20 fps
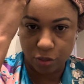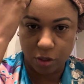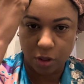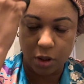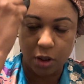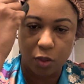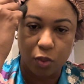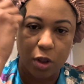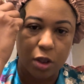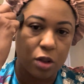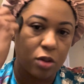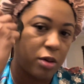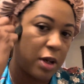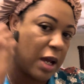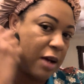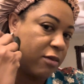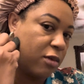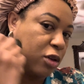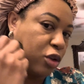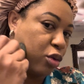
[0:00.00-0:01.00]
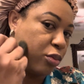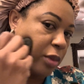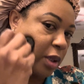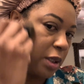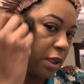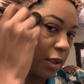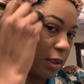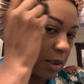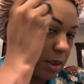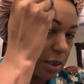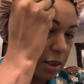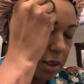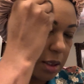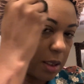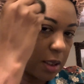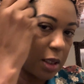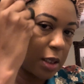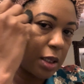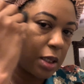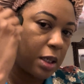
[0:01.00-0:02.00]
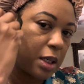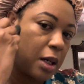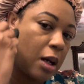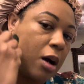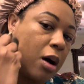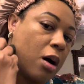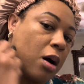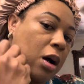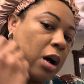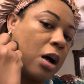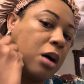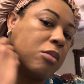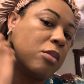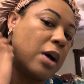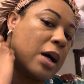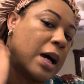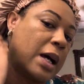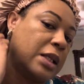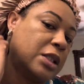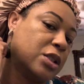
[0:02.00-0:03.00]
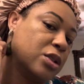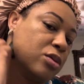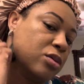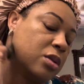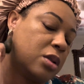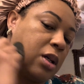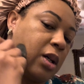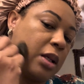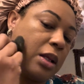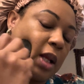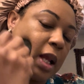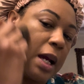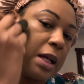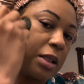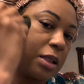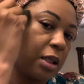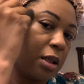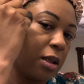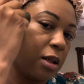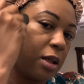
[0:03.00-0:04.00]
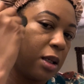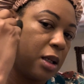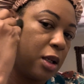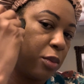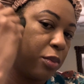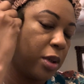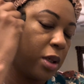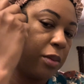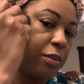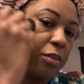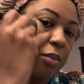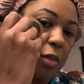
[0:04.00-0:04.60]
look, we do have luminous. I do like to look a little bit,